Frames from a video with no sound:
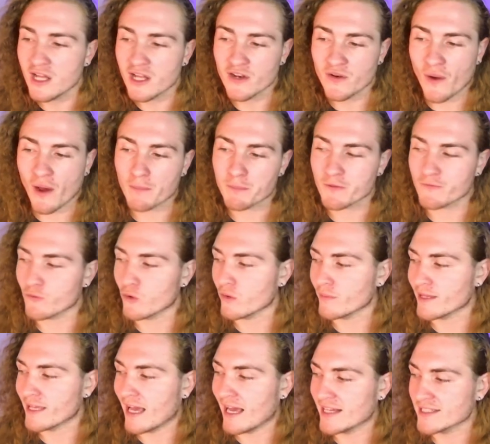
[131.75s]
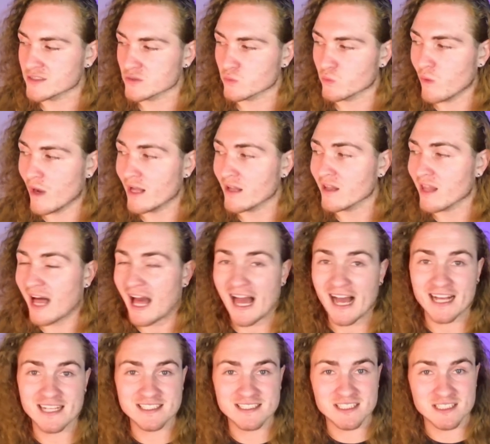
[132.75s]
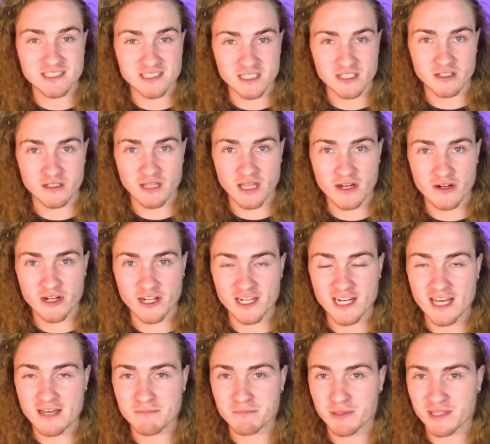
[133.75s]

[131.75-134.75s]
Not performing as well as SingularityNet,